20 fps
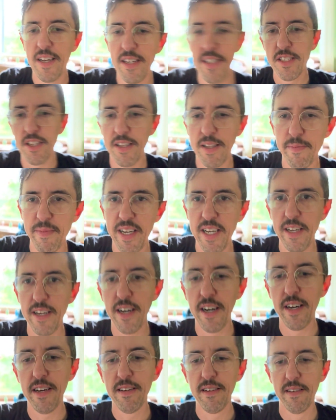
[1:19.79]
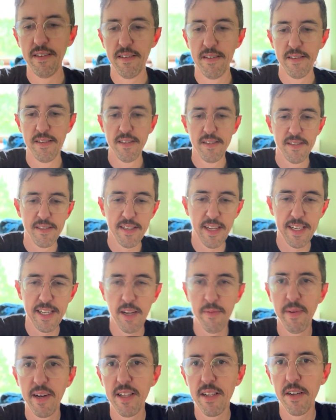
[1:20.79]
So let me set
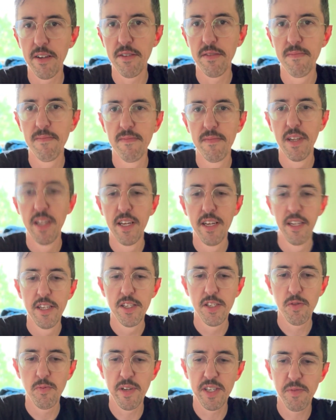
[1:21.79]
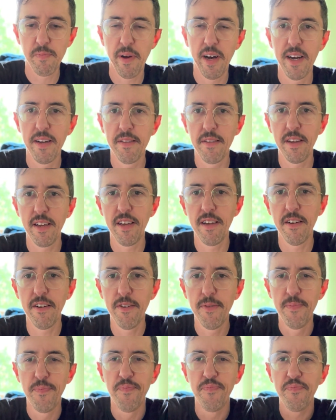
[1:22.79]
down my little Twitch pod thing
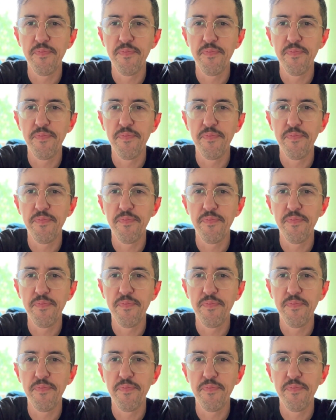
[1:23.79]
here,